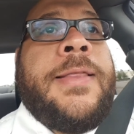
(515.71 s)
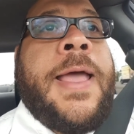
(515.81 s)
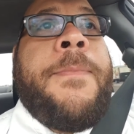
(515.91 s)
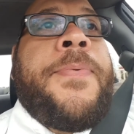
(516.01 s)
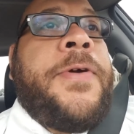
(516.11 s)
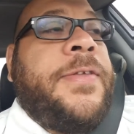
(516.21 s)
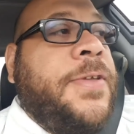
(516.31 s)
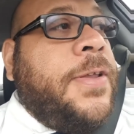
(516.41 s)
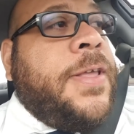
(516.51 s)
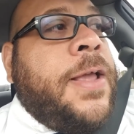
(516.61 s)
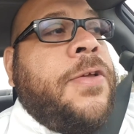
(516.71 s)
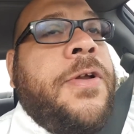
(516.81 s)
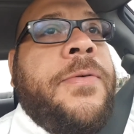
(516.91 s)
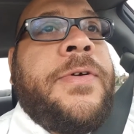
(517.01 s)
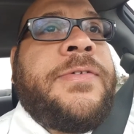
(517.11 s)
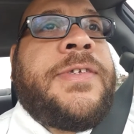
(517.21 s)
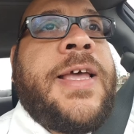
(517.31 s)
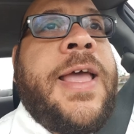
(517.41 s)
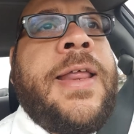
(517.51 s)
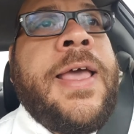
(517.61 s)
You know what I'm
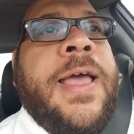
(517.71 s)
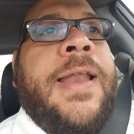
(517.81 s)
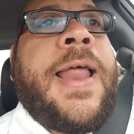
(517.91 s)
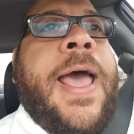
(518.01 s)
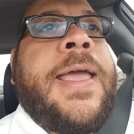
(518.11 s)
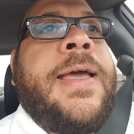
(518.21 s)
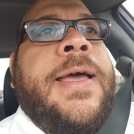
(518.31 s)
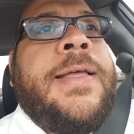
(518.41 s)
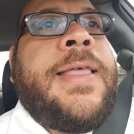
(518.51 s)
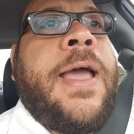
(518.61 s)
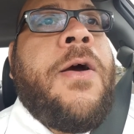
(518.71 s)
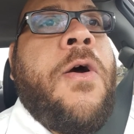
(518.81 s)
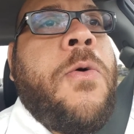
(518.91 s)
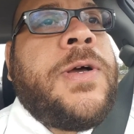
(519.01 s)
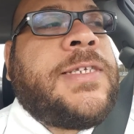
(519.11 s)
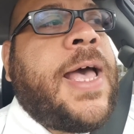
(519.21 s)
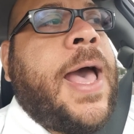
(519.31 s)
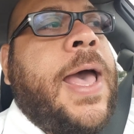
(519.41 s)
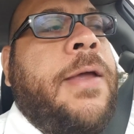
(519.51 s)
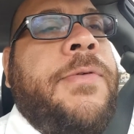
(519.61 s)
saying? Like, they're always
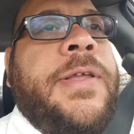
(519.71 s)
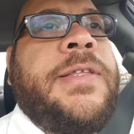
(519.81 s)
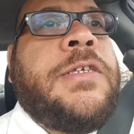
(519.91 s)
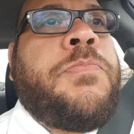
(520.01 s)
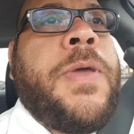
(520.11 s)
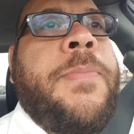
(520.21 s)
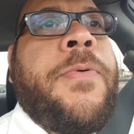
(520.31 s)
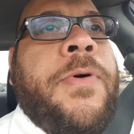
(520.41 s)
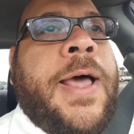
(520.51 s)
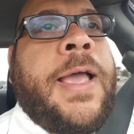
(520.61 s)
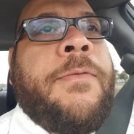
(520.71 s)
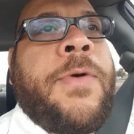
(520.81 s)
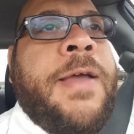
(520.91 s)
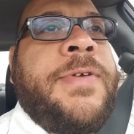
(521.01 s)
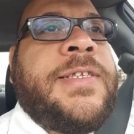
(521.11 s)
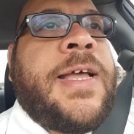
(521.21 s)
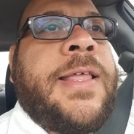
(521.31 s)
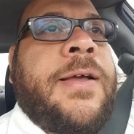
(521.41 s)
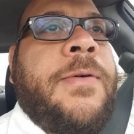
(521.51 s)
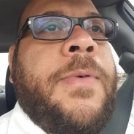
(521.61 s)
hiring these people. Like, every
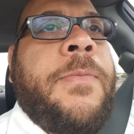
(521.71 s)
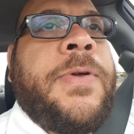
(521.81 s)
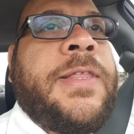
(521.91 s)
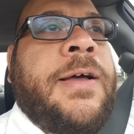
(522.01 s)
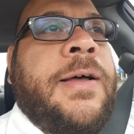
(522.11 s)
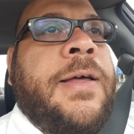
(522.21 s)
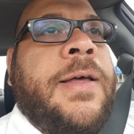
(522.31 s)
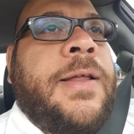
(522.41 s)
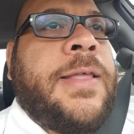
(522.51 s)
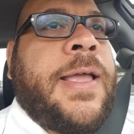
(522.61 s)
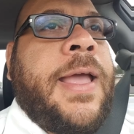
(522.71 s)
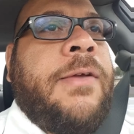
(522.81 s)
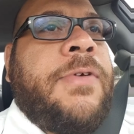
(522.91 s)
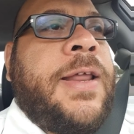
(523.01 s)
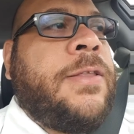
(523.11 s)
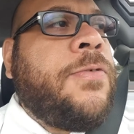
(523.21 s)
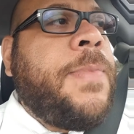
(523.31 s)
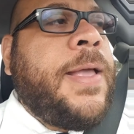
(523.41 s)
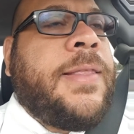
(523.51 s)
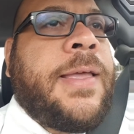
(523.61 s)
time they come up with they're getting ready to
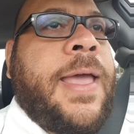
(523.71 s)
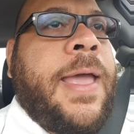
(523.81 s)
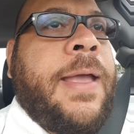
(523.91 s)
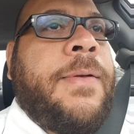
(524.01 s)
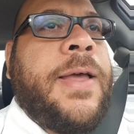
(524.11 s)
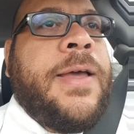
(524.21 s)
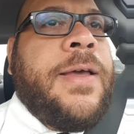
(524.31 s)
make the game,